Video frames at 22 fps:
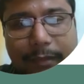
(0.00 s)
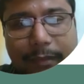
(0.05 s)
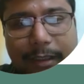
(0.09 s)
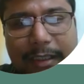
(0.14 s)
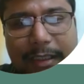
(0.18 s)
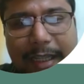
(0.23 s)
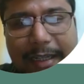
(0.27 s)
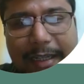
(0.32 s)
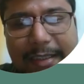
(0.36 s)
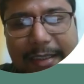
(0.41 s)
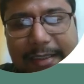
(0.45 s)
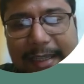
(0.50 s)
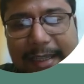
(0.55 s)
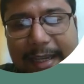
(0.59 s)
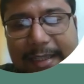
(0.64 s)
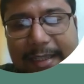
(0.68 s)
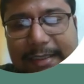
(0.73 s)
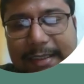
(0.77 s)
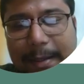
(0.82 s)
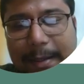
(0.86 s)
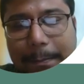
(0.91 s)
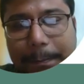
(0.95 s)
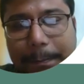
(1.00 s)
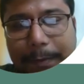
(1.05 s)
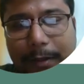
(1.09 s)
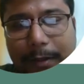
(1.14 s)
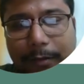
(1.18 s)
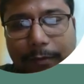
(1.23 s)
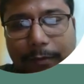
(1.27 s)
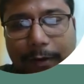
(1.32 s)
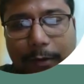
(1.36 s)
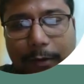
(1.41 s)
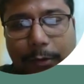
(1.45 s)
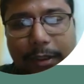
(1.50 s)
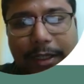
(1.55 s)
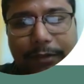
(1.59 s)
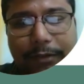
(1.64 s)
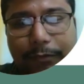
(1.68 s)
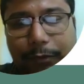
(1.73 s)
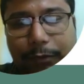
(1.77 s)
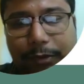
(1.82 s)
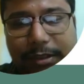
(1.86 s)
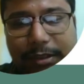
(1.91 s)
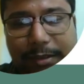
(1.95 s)
That is example of
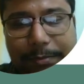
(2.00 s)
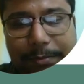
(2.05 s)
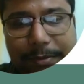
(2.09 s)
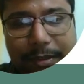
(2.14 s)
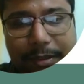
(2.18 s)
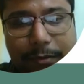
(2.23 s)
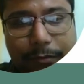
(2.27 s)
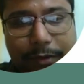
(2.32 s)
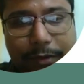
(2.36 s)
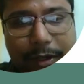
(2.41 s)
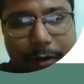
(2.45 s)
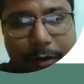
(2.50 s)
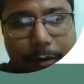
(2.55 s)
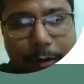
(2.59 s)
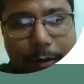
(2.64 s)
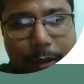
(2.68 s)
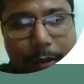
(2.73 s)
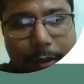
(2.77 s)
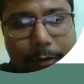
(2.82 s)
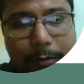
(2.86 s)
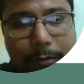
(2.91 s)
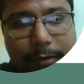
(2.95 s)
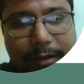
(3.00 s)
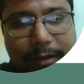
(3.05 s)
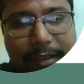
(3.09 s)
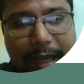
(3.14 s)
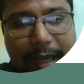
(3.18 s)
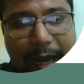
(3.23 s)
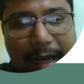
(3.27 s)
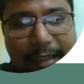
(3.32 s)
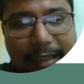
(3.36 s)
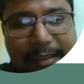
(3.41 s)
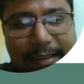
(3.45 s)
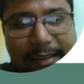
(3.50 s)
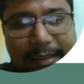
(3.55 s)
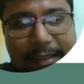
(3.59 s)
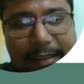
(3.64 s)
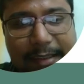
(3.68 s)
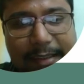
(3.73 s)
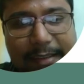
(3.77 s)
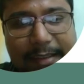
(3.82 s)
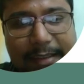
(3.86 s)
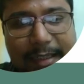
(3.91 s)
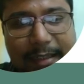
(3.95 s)
outlet forceps. Now we all know DAS
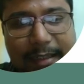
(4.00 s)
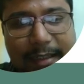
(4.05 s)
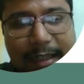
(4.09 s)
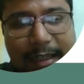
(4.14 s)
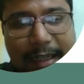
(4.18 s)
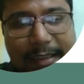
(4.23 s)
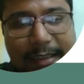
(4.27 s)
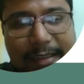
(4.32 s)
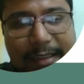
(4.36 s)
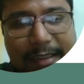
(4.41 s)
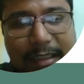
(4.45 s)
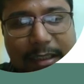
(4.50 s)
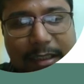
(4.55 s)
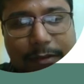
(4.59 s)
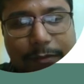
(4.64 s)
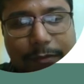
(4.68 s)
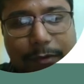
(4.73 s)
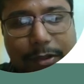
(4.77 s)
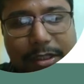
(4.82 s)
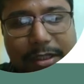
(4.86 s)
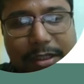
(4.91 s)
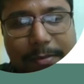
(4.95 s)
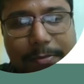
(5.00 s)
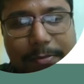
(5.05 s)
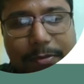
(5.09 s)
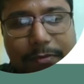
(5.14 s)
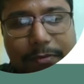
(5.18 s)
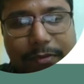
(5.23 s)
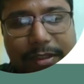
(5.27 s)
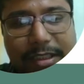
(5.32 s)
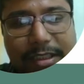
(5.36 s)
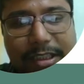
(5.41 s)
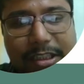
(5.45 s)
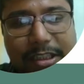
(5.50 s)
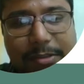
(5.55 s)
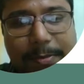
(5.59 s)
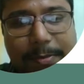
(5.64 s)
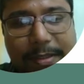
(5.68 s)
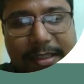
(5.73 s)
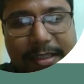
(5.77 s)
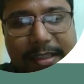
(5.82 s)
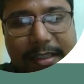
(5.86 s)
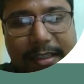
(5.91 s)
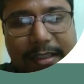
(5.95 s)
is a classical forceps, which is
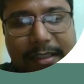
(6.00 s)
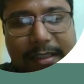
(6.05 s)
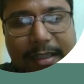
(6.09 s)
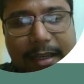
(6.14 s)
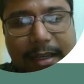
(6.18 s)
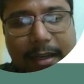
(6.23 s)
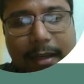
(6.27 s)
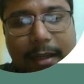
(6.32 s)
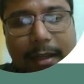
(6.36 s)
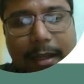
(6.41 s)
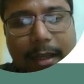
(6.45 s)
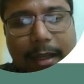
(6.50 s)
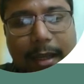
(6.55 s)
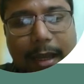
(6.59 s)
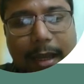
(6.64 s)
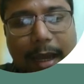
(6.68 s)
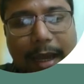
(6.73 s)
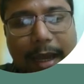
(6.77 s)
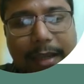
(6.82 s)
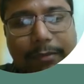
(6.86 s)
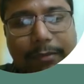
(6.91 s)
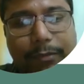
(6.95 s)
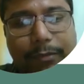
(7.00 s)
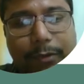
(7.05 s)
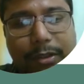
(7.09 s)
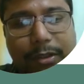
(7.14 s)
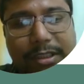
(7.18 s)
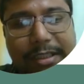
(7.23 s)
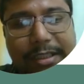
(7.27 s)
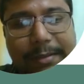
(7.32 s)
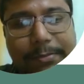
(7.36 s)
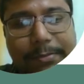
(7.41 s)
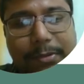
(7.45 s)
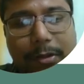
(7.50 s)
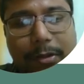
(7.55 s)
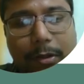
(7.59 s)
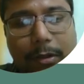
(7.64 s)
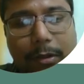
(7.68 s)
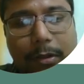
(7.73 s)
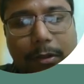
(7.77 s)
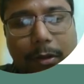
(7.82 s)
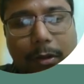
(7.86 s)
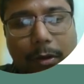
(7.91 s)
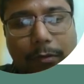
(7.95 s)
basically a high forceps or
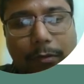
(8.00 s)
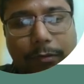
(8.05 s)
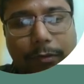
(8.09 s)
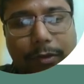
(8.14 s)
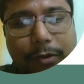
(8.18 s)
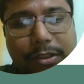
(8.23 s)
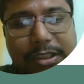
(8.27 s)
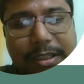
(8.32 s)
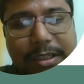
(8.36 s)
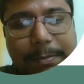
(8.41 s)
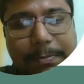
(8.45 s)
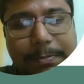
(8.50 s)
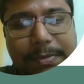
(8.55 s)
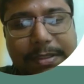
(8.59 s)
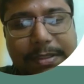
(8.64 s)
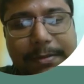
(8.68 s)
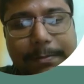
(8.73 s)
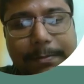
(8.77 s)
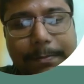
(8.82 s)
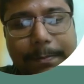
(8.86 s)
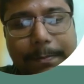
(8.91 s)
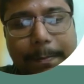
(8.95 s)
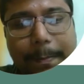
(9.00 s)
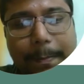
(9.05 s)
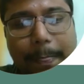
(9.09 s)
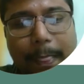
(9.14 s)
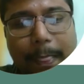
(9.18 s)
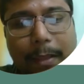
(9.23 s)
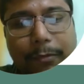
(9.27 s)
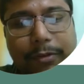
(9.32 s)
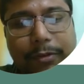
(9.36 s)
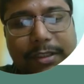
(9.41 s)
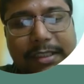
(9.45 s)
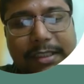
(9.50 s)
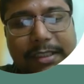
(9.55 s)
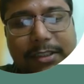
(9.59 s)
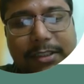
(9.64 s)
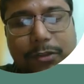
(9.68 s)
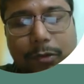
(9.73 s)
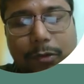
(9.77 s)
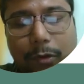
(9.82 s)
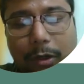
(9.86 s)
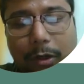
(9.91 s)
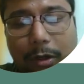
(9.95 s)
long forceps, which is
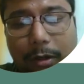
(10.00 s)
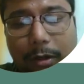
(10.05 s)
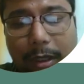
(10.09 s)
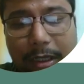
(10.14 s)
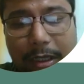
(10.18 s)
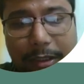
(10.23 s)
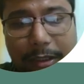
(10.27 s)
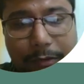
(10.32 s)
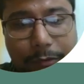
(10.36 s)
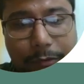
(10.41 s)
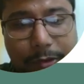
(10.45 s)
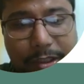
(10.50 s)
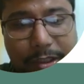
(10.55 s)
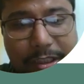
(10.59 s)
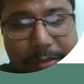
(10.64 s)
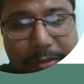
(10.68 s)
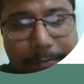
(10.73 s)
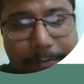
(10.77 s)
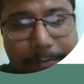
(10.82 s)
no longer used.